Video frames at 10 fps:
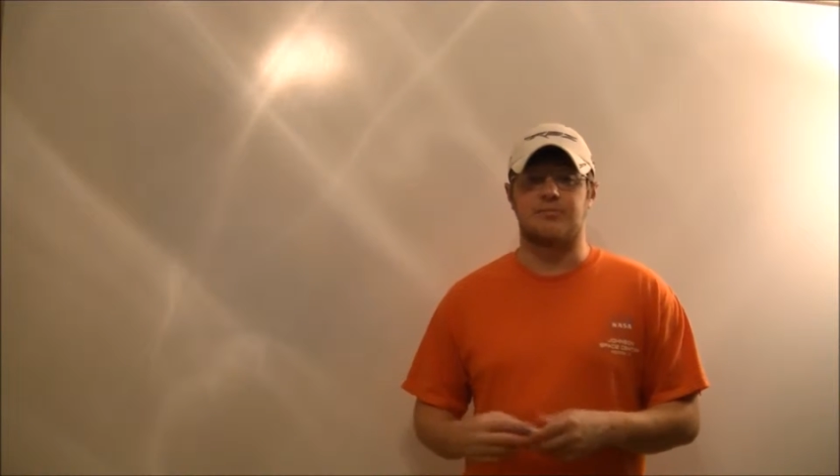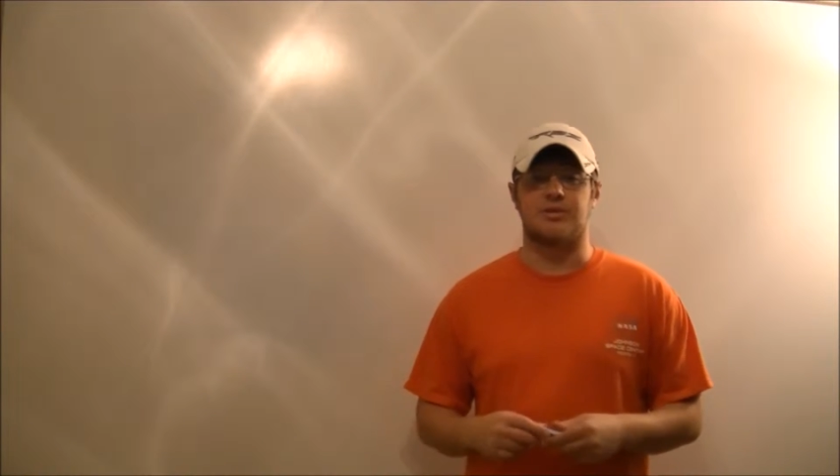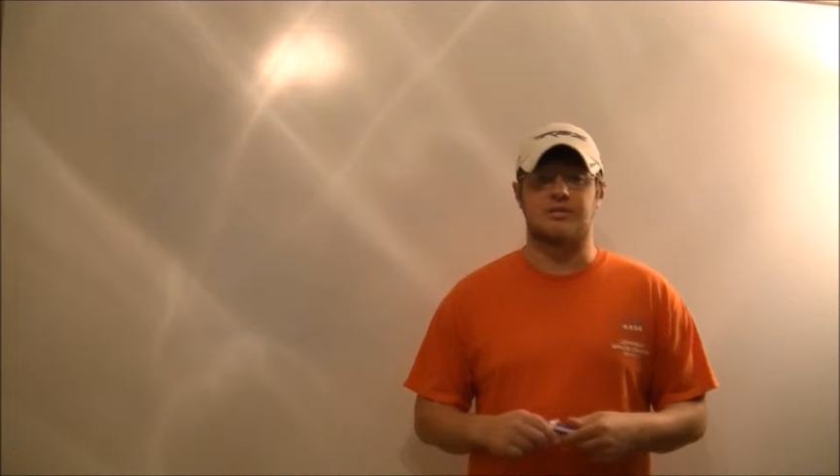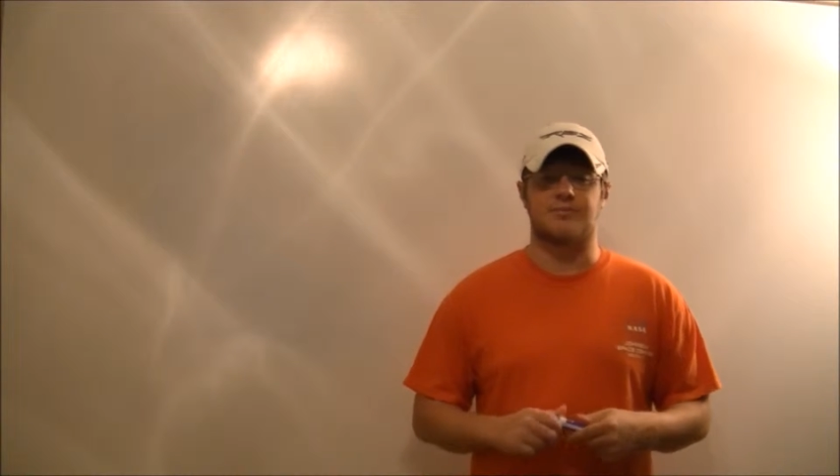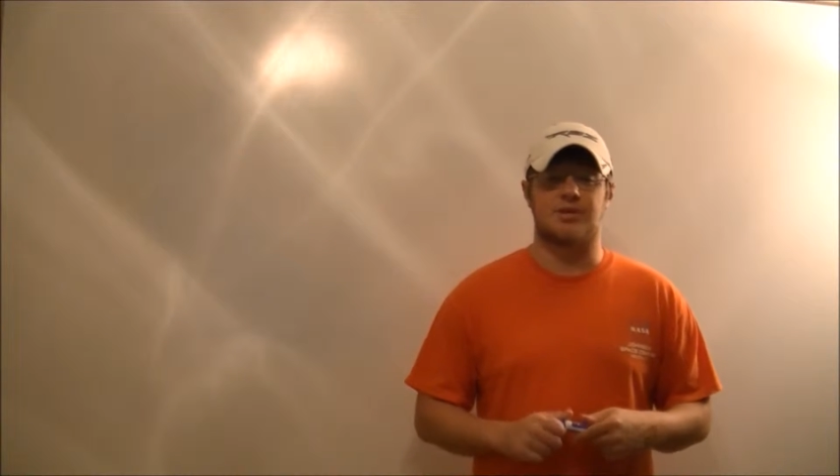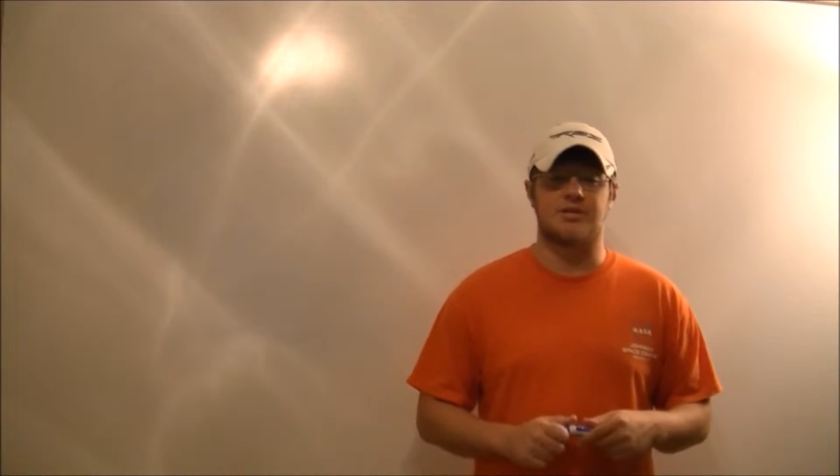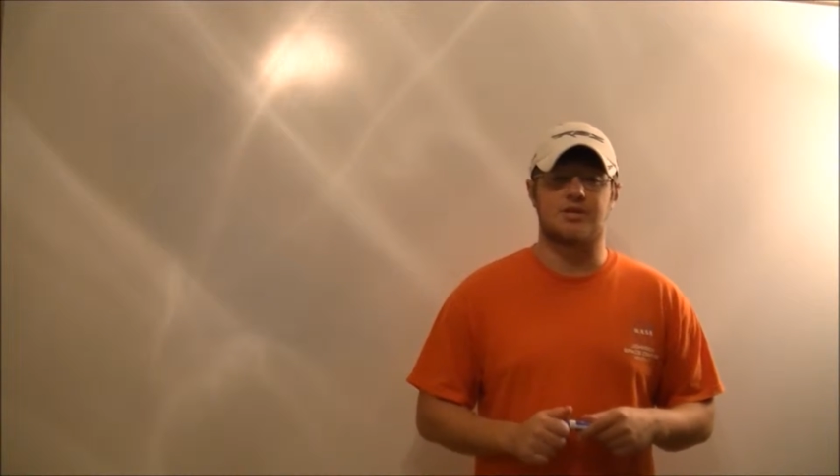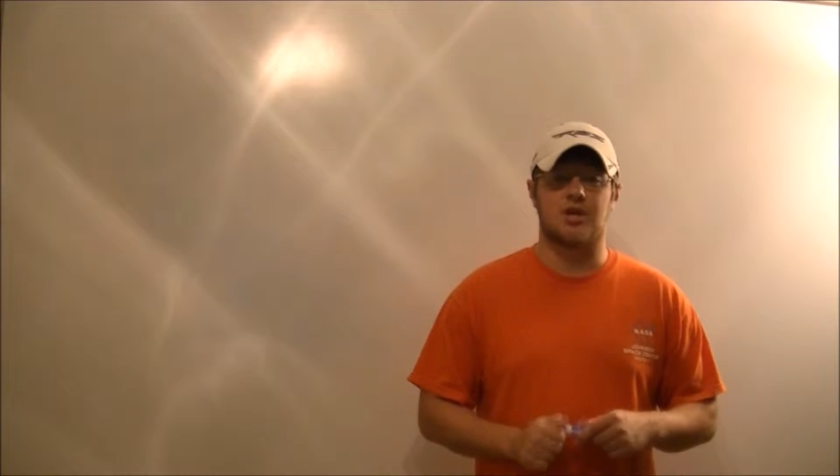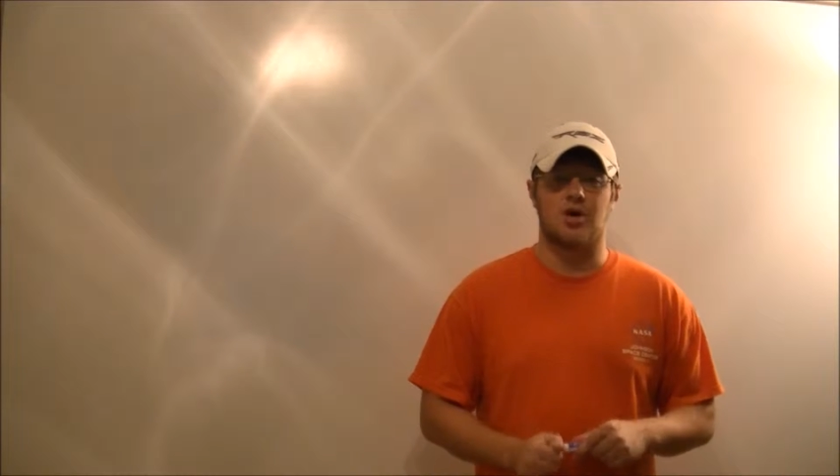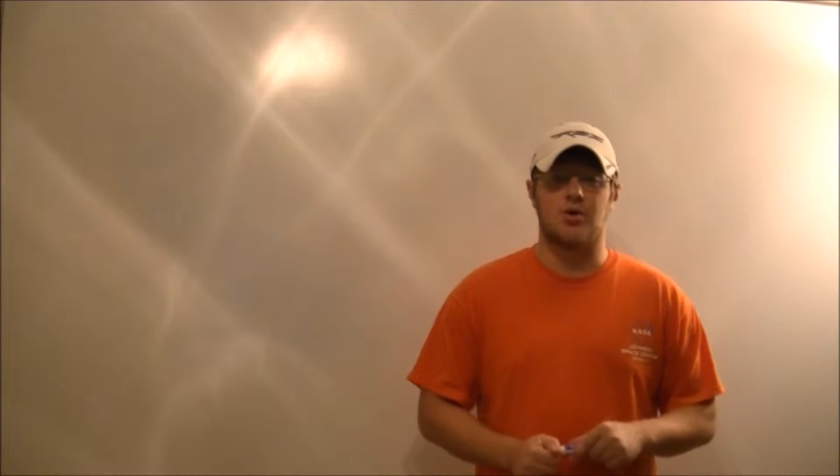
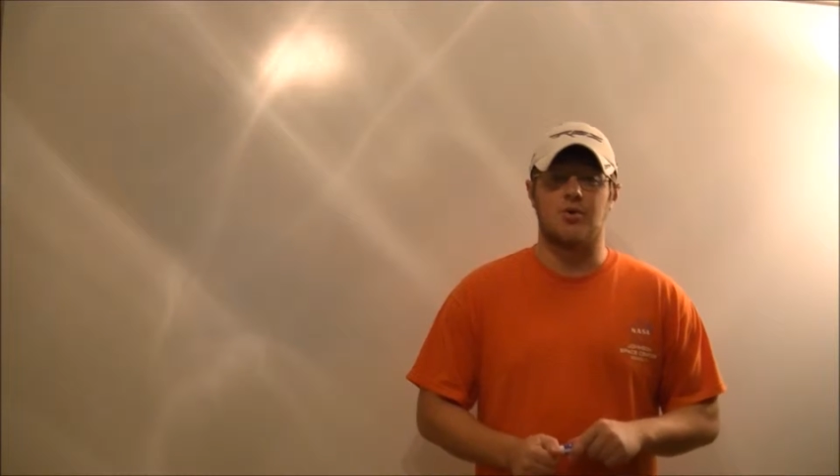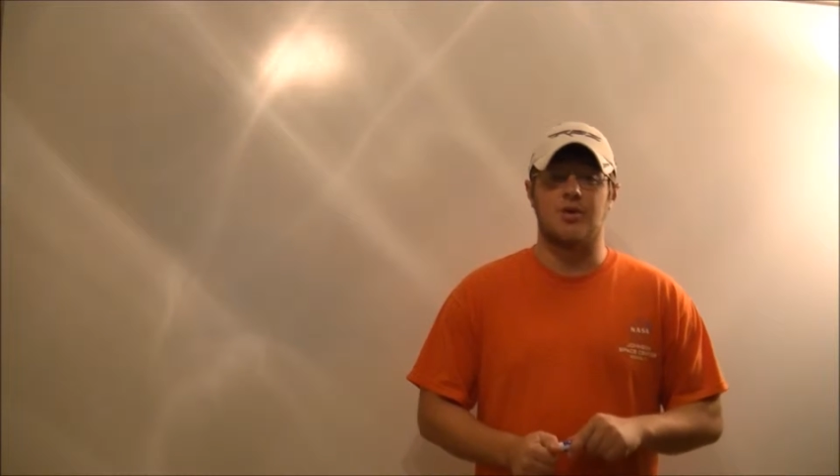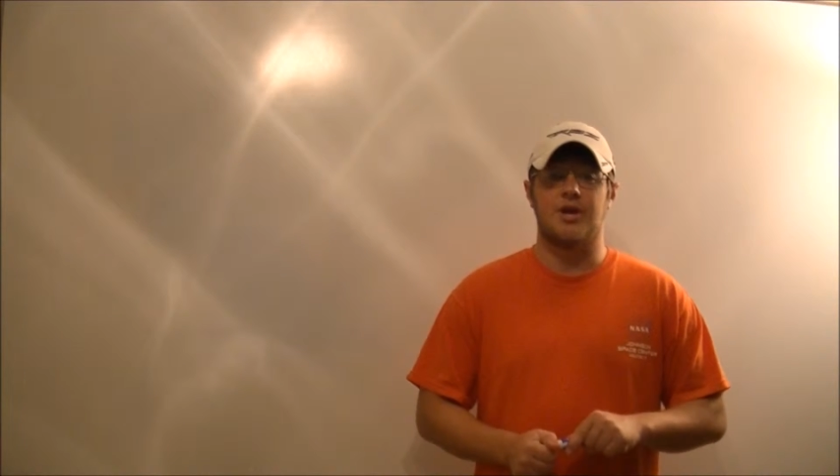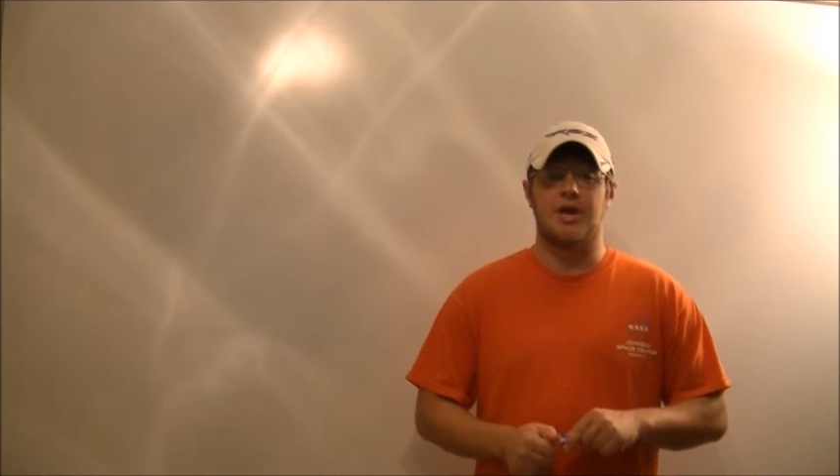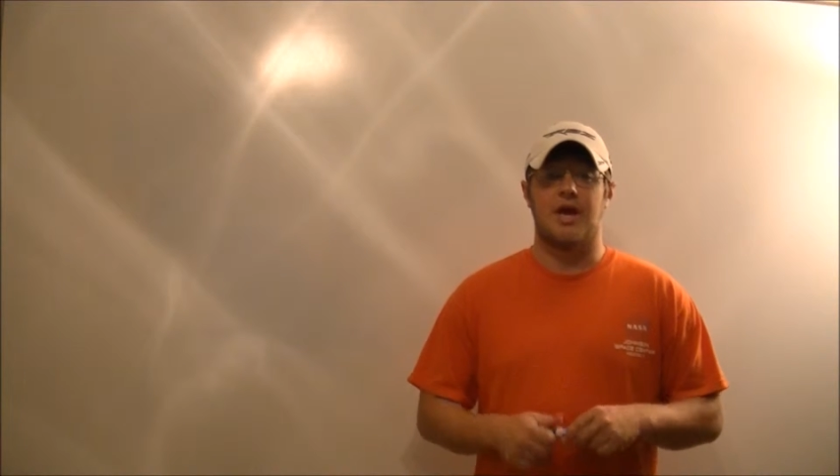code